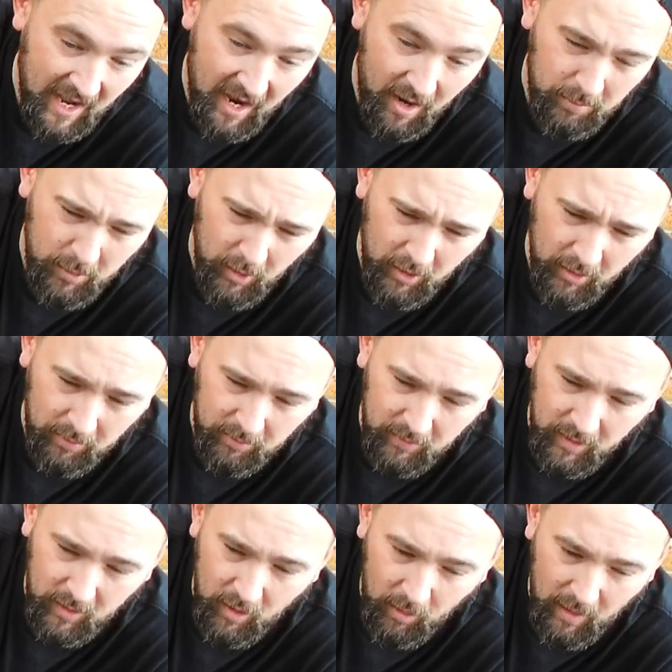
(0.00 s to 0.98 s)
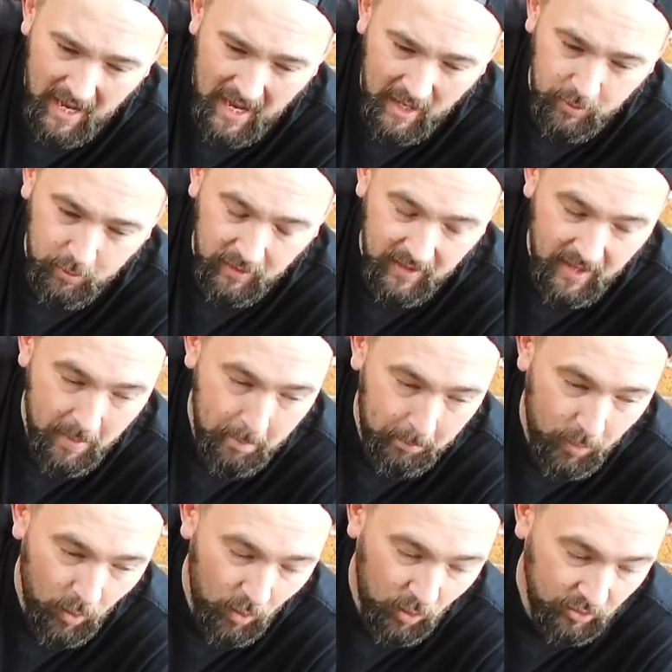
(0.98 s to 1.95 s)
out how I'm going to go ahead with it.
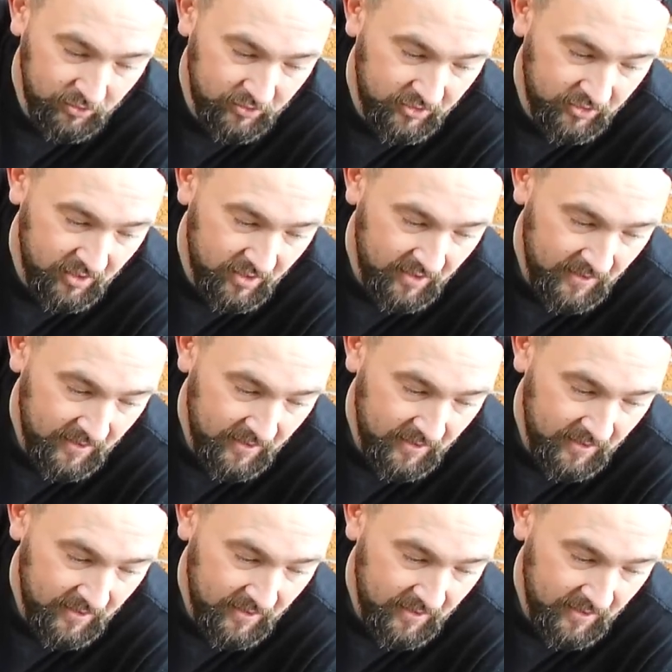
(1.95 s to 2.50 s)
But